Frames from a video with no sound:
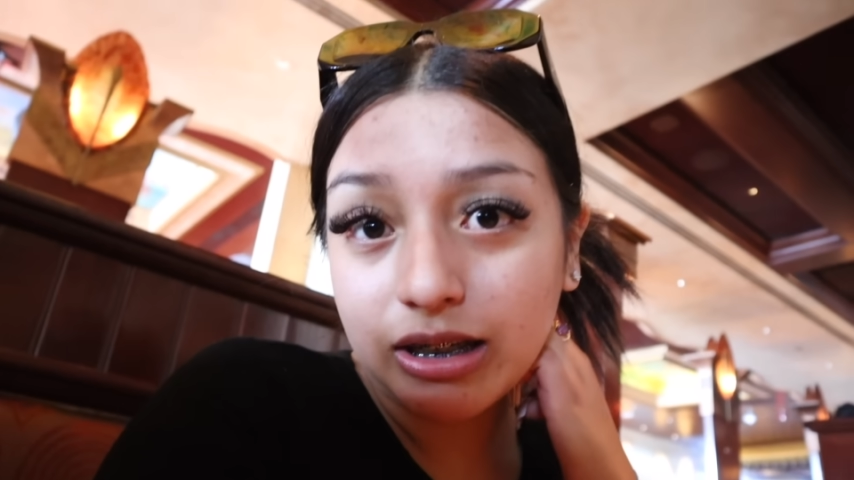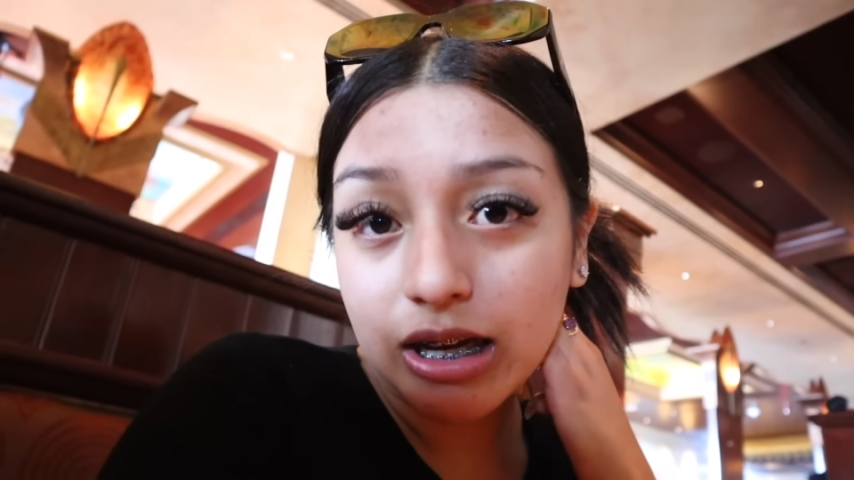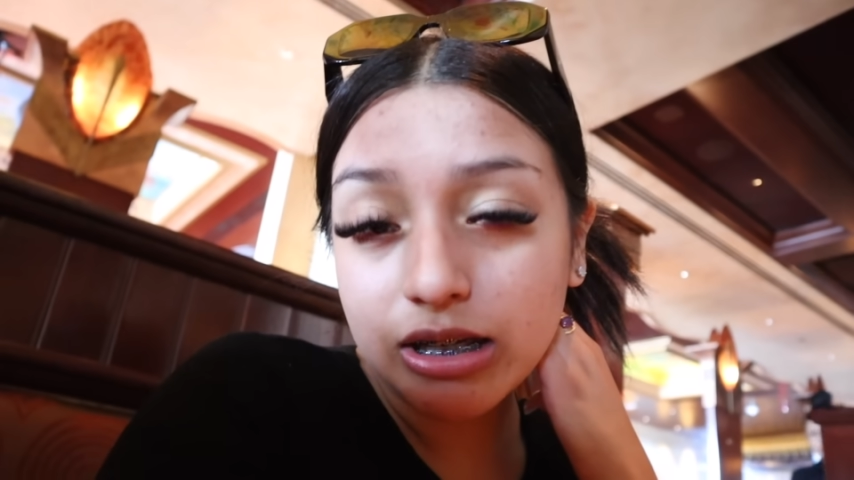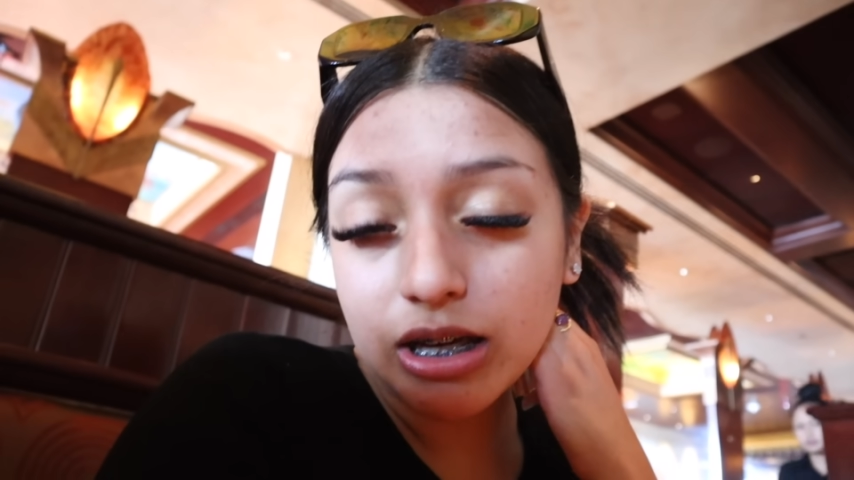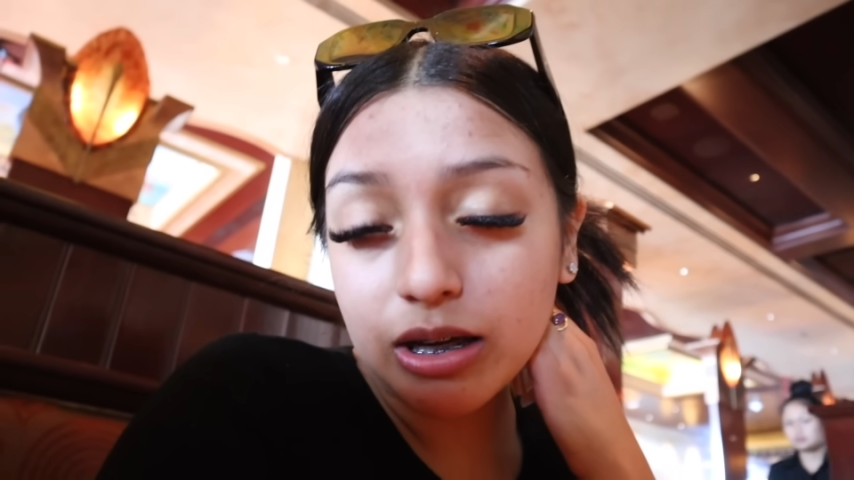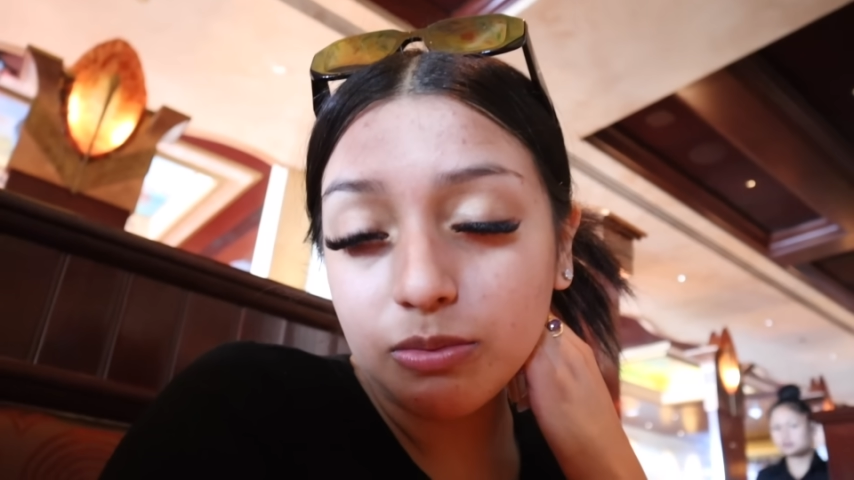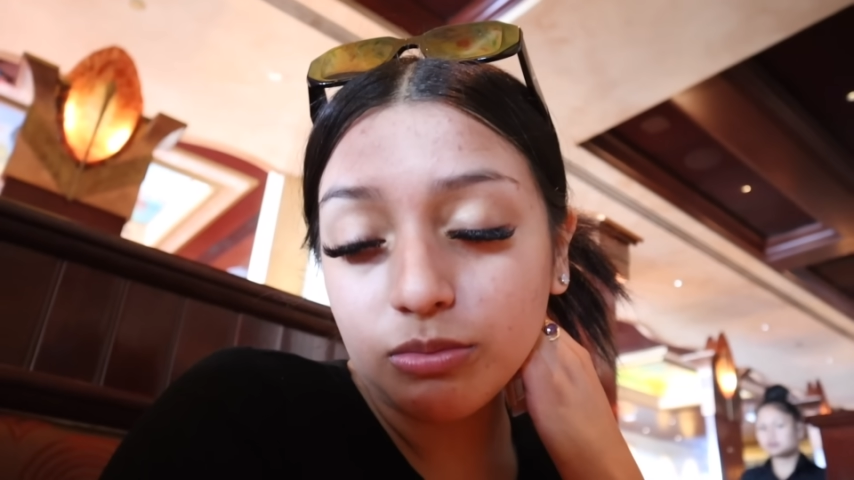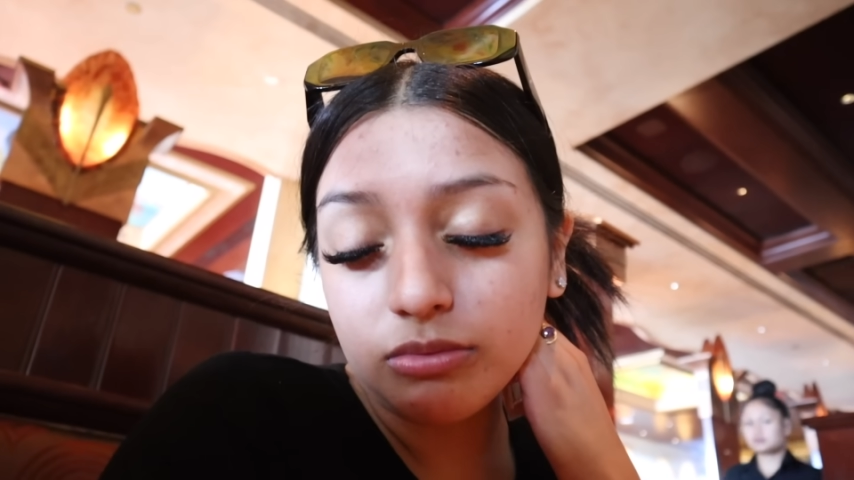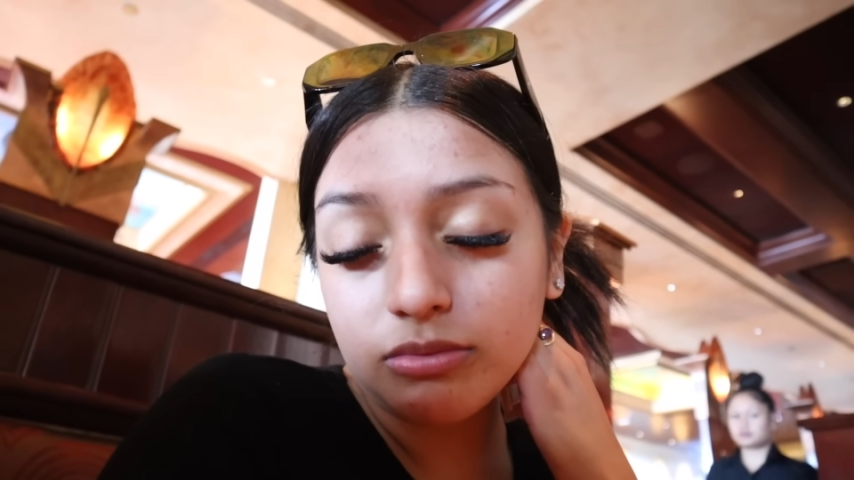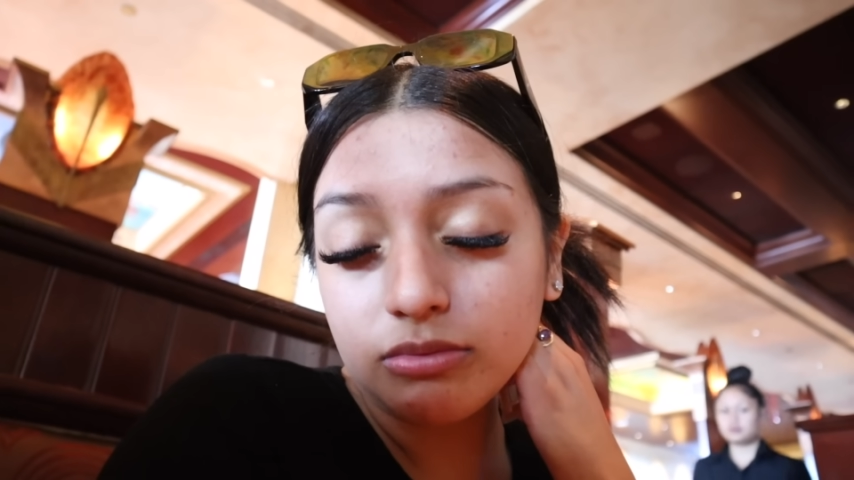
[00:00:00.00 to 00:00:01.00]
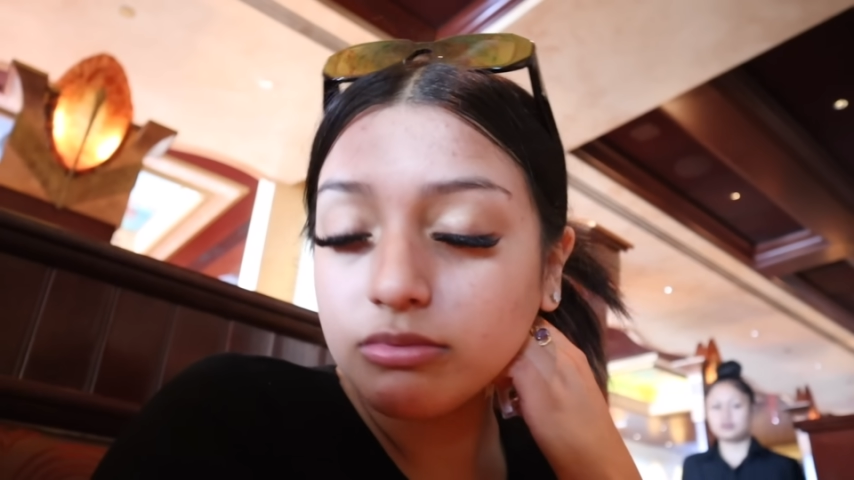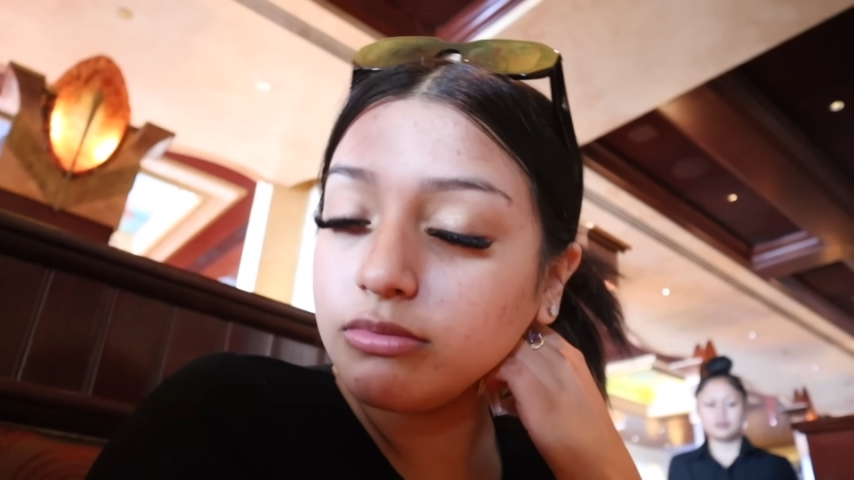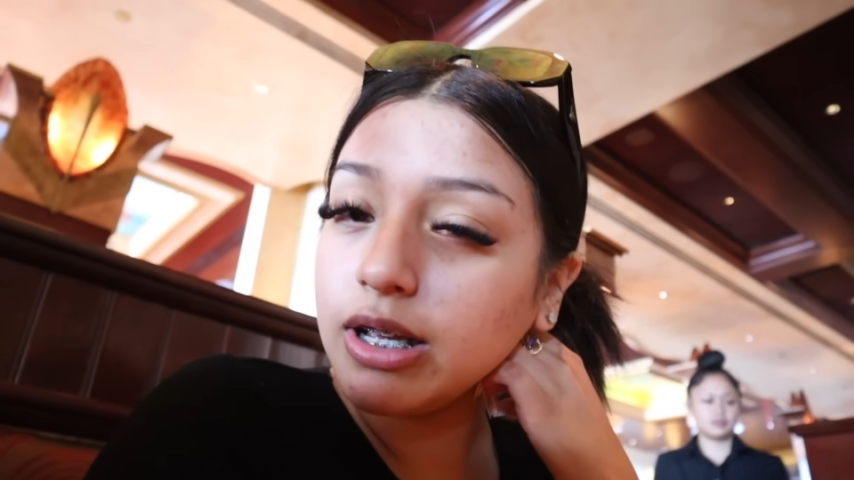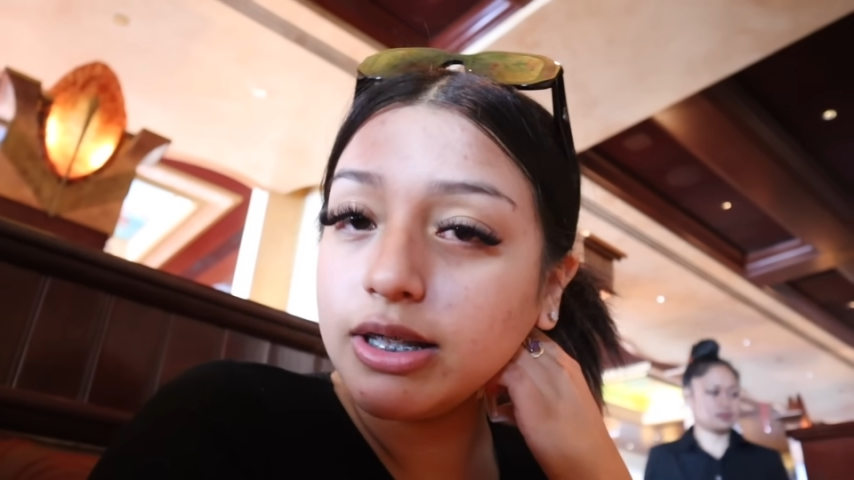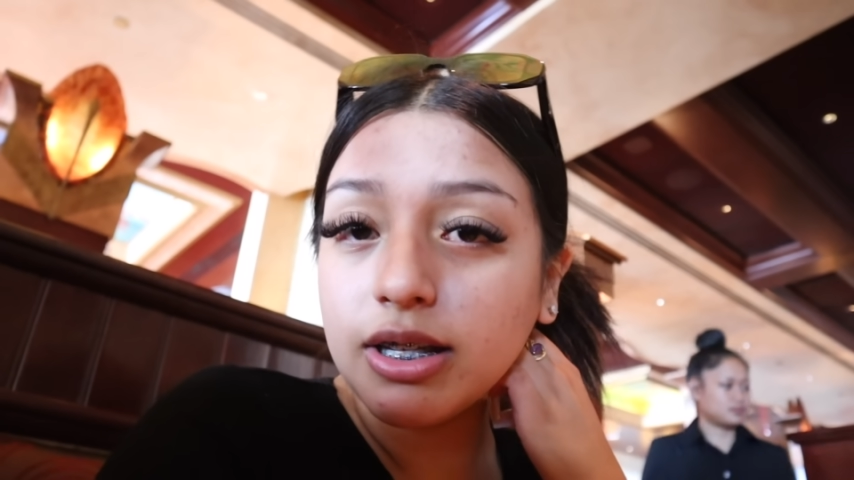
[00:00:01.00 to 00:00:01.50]
guys,
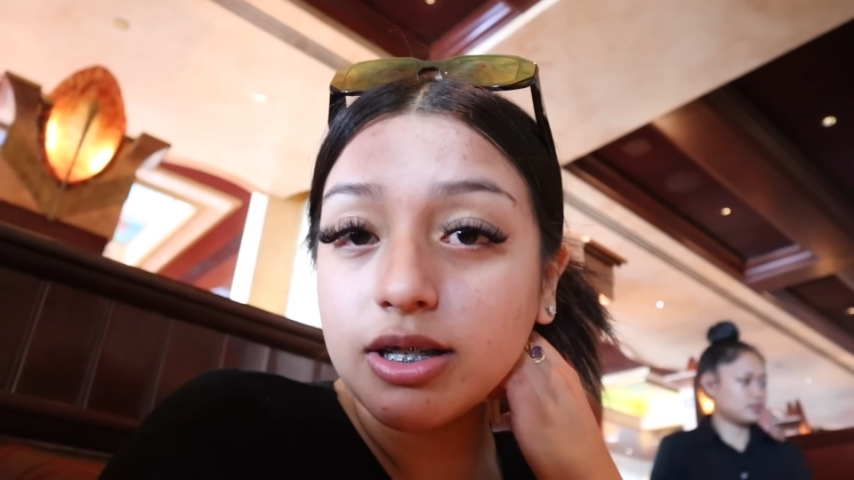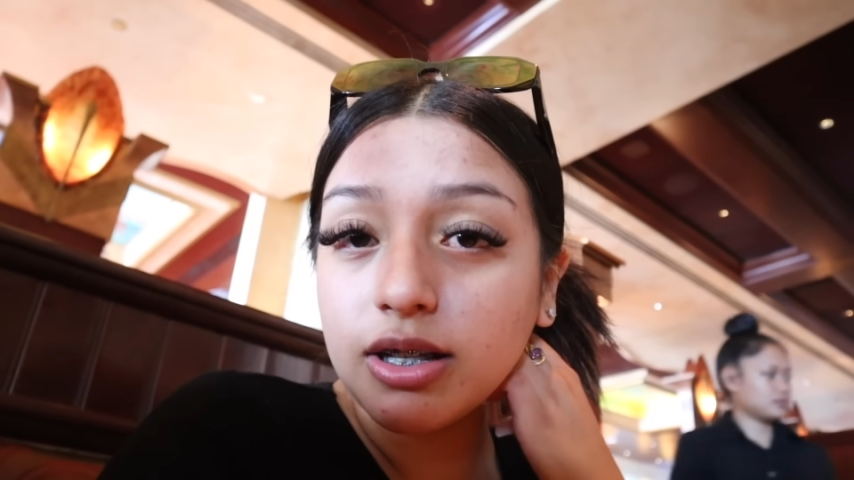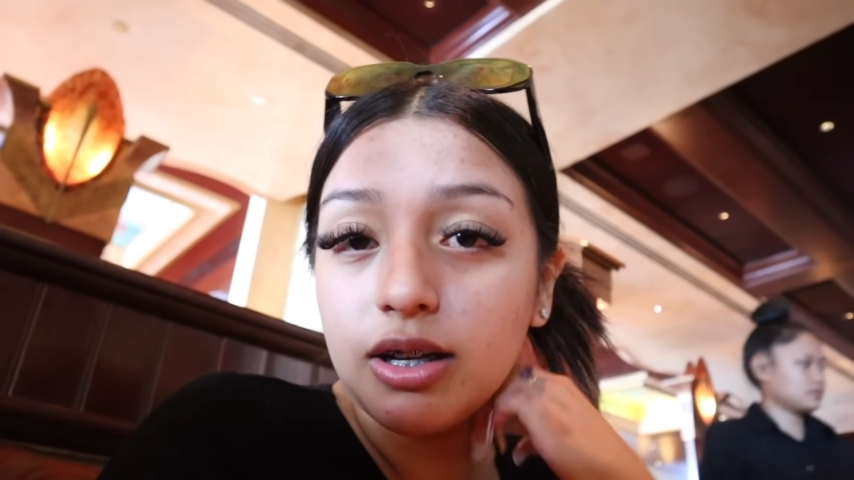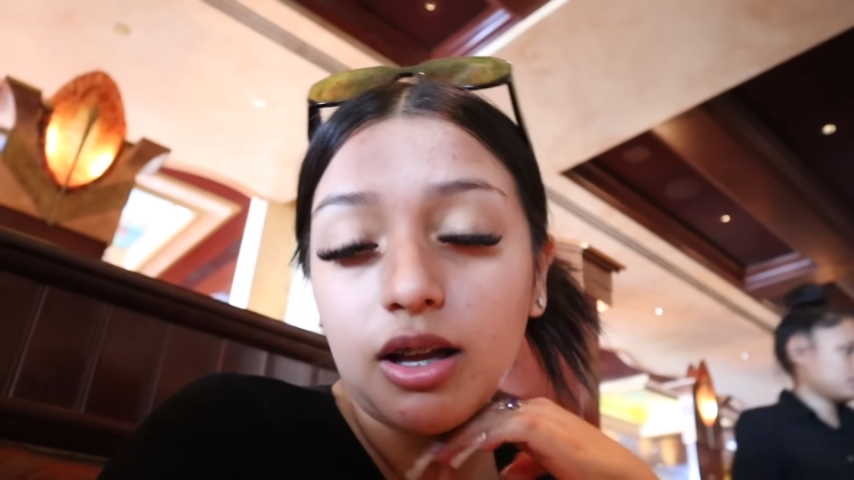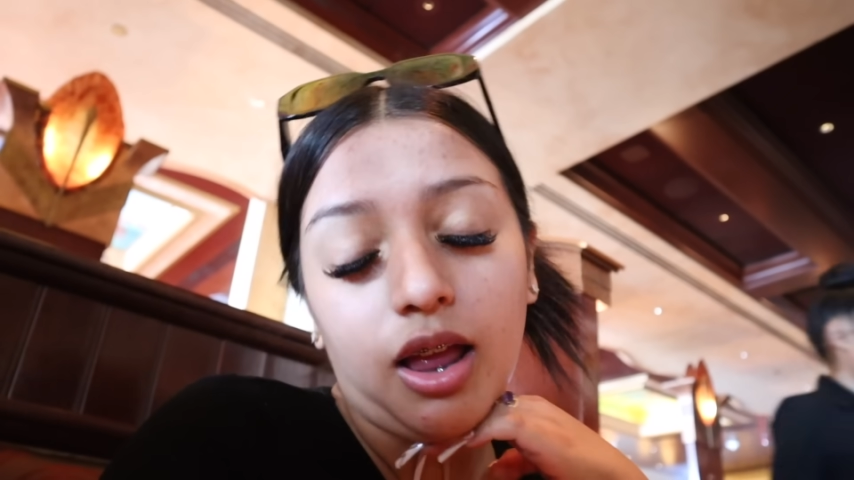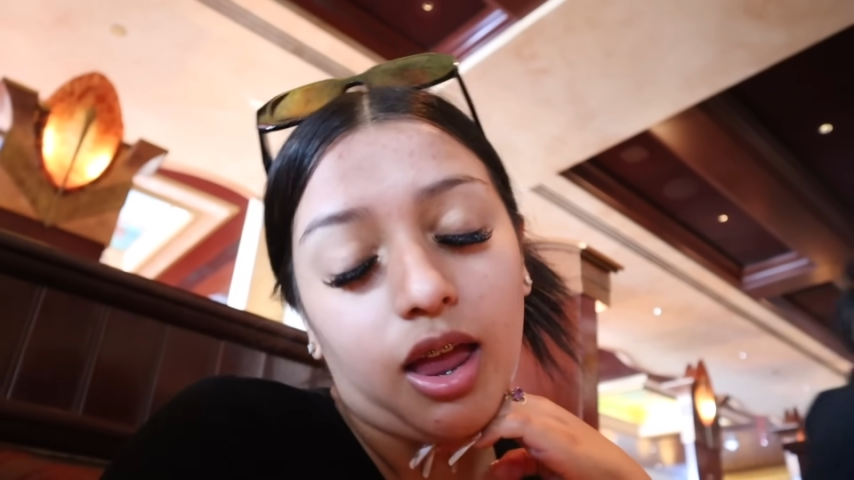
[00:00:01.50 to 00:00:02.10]
look this look.